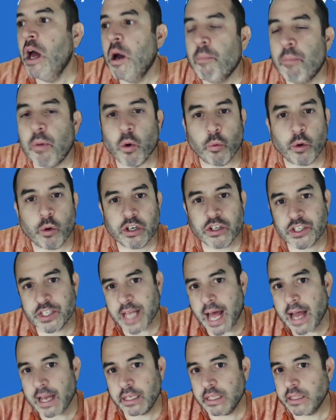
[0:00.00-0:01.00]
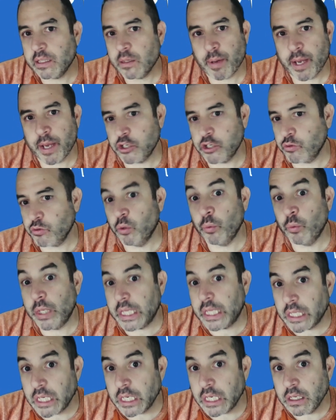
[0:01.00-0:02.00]
But we're stocking the pantry
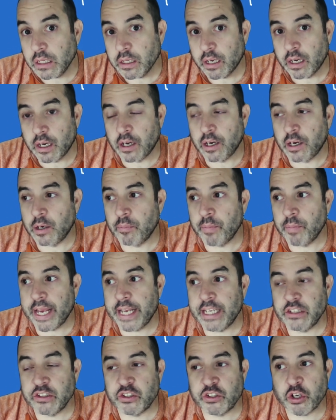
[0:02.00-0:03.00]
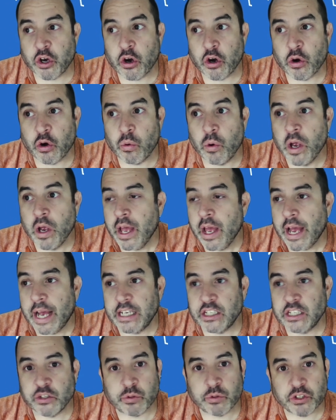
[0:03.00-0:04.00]
weekly. And so
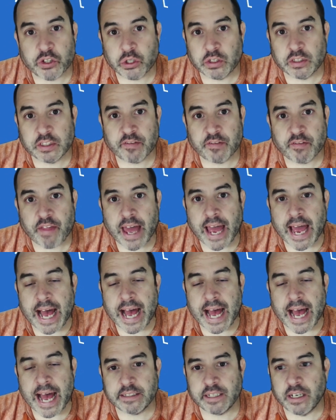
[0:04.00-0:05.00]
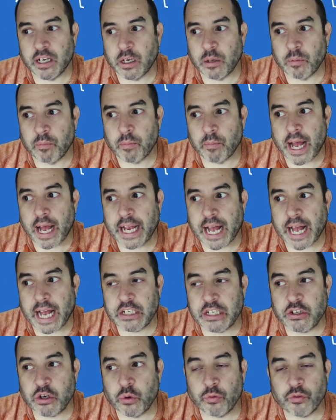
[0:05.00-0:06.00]
as a result of that, I
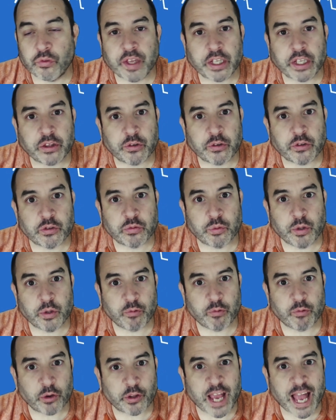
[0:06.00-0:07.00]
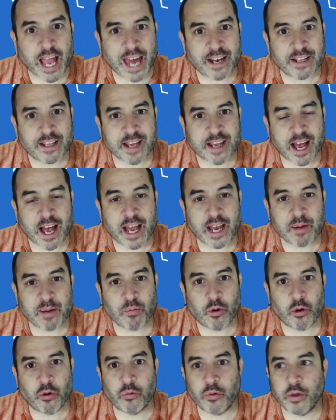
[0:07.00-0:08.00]
don't think we've really had a time
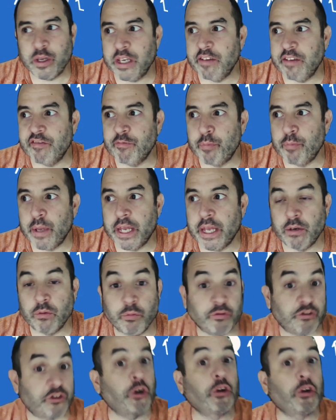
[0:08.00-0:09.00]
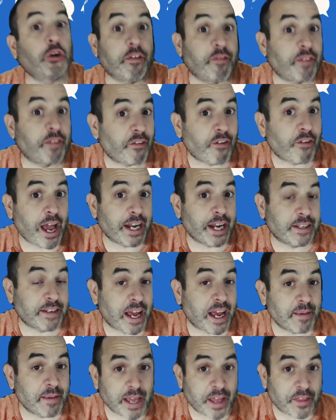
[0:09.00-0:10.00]
where certainly have never had a
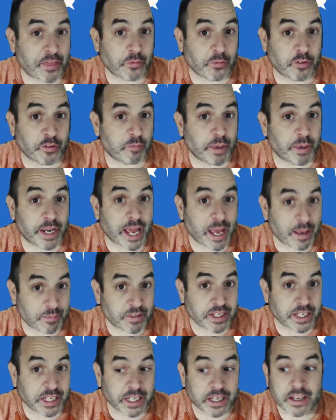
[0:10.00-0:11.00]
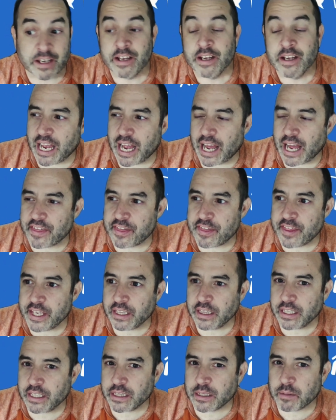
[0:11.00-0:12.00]
time yet that we've been empty. I
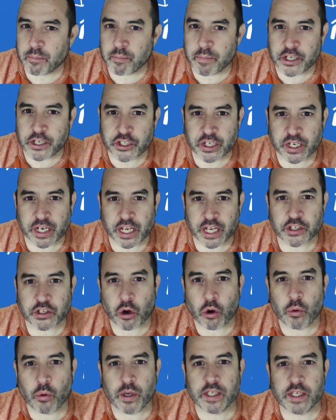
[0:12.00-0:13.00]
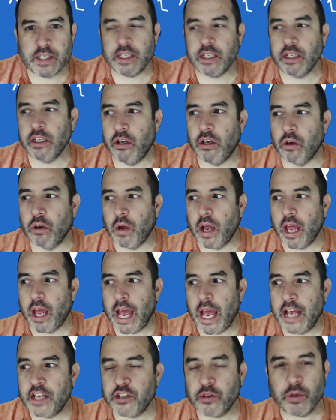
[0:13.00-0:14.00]
think that the mission has always
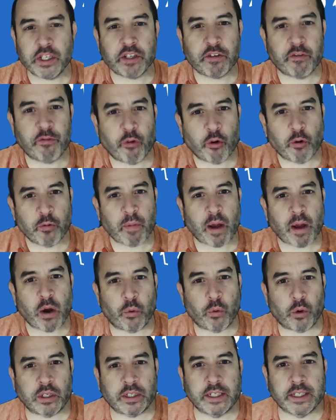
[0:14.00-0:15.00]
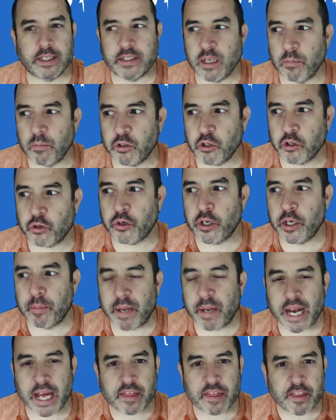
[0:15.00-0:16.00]
informed my work to some degree,
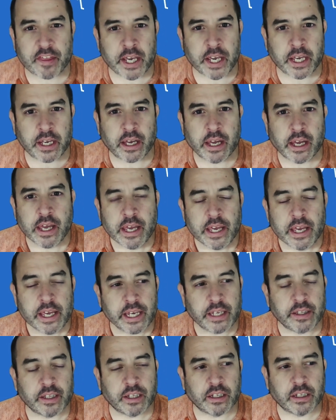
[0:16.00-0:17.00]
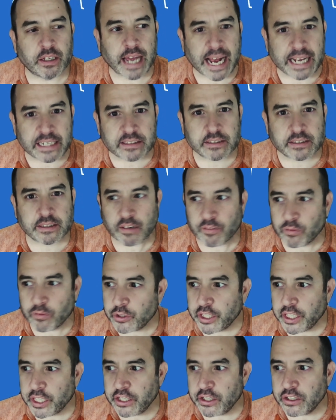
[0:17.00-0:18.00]
but I think in the last several
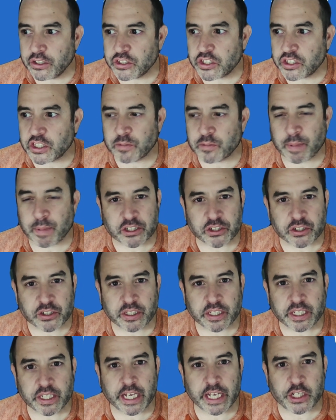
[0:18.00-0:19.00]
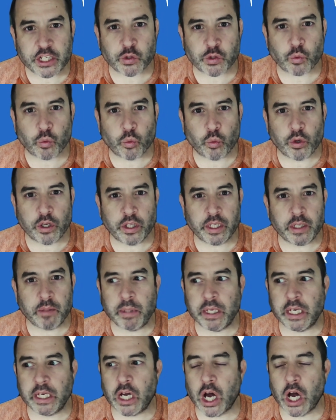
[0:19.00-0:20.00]
years, especially, it's really
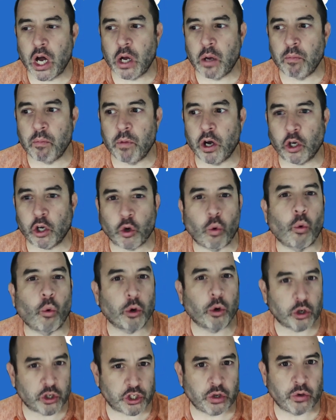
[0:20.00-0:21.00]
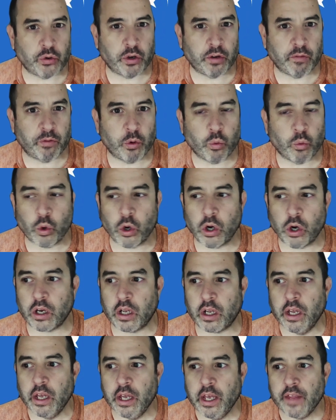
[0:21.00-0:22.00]
become a cornerstone of the work
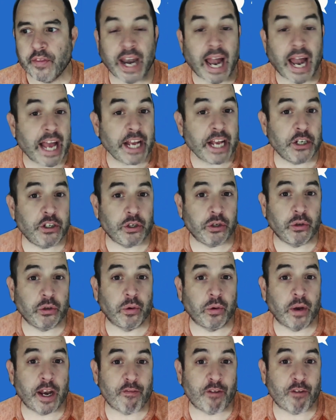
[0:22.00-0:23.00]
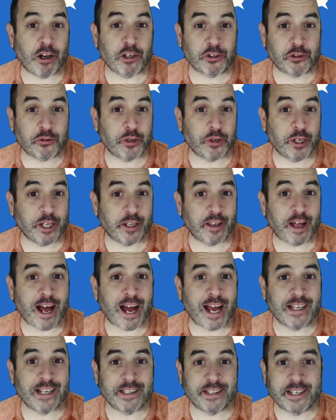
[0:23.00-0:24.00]
that I do. And I've also
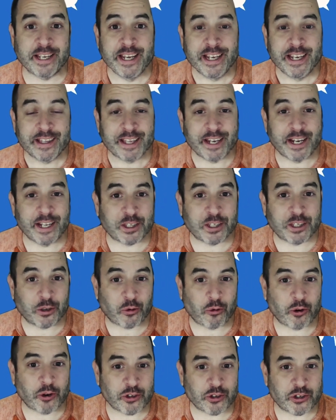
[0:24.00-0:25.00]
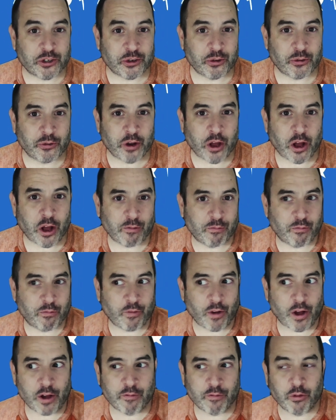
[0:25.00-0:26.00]
realized that it's the cornerstone
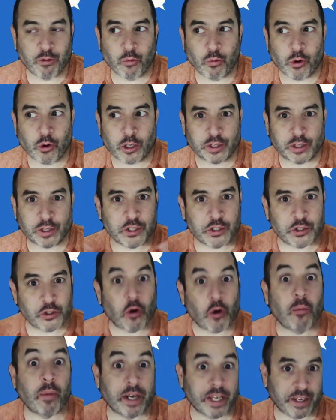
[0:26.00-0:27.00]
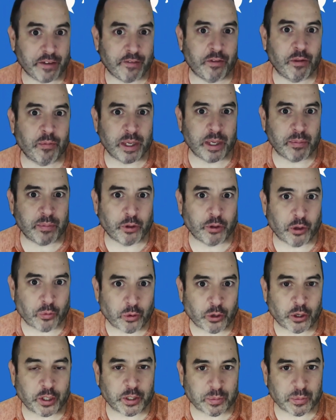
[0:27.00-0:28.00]
of the work that so many of the people that
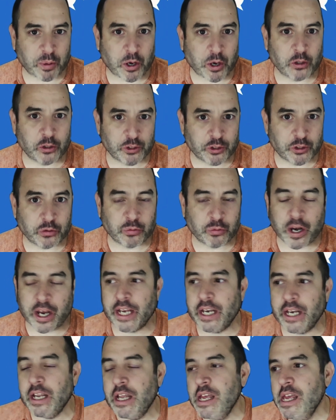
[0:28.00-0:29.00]
work at DePaul do, right?